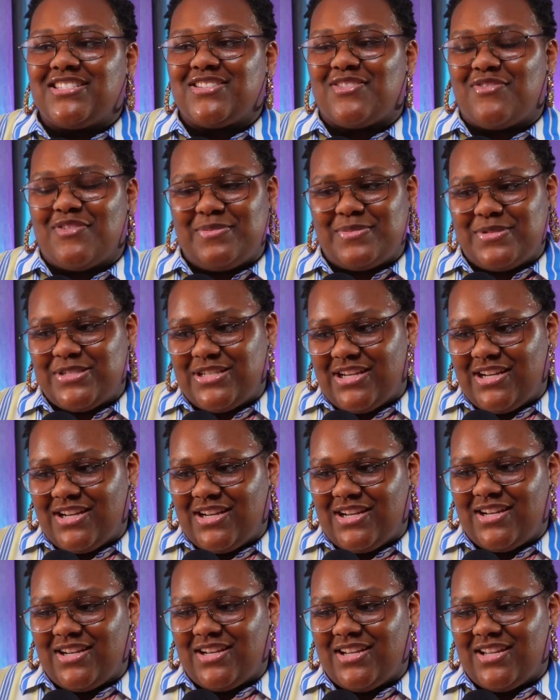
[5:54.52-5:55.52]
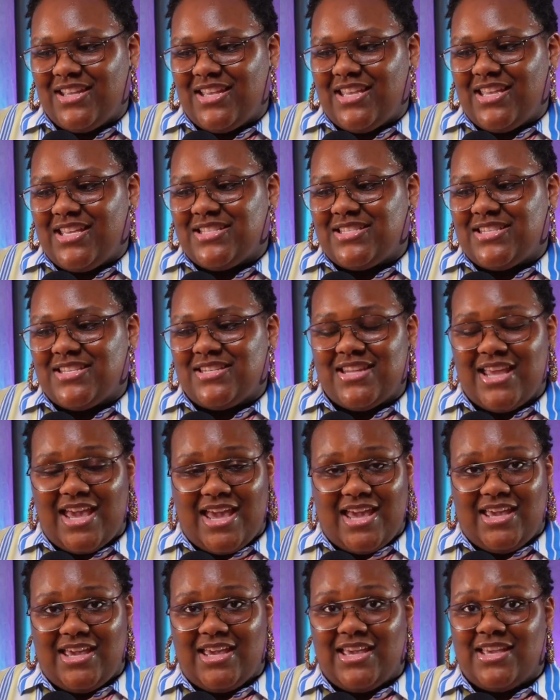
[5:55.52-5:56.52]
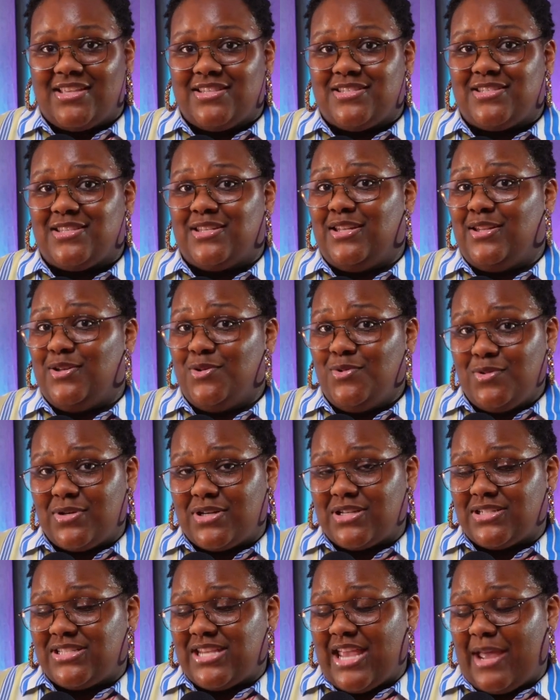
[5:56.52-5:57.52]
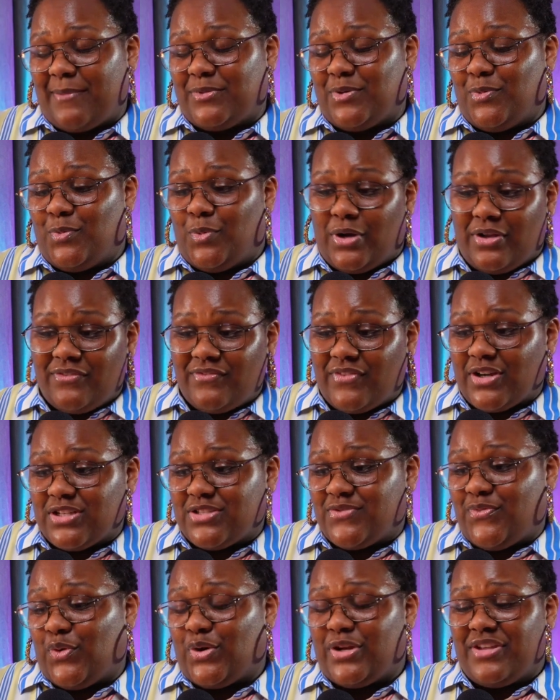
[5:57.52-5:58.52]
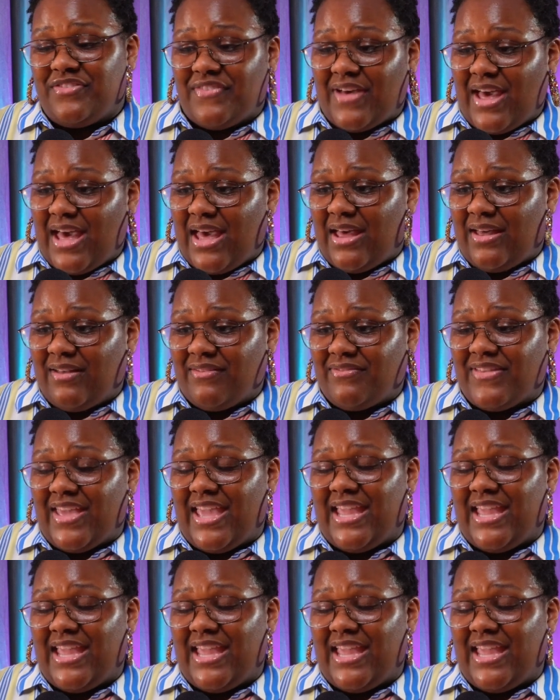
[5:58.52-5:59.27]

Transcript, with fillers: scripture today is Luke chapter 1, verse 45.